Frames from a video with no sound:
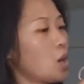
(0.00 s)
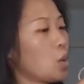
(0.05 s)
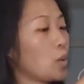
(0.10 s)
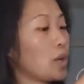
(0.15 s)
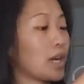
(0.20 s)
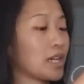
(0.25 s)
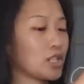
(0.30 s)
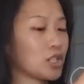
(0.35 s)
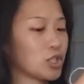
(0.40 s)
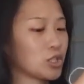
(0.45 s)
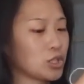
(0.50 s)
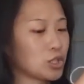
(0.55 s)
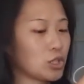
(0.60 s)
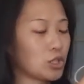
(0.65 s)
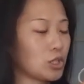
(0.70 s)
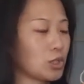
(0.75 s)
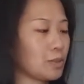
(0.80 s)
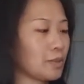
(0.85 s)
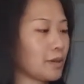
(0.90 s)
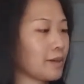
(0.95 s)
We got
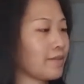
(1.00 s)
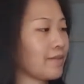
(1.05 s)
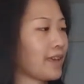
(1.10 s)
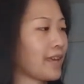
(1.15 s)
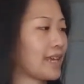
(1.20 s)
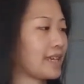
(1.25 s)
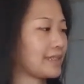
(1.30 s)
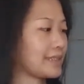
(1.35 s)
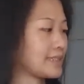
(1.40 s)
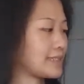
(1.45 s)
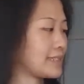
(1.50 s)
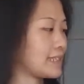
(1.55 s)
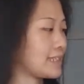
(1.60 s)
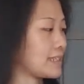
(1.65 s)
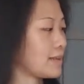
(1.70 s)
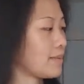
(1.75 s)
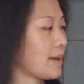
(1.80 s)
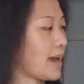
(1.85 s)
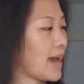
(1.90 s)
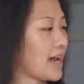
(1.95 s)
super fancy
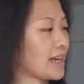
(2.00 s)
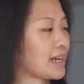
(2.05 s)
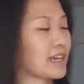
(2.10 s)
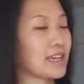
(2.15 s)
in the back.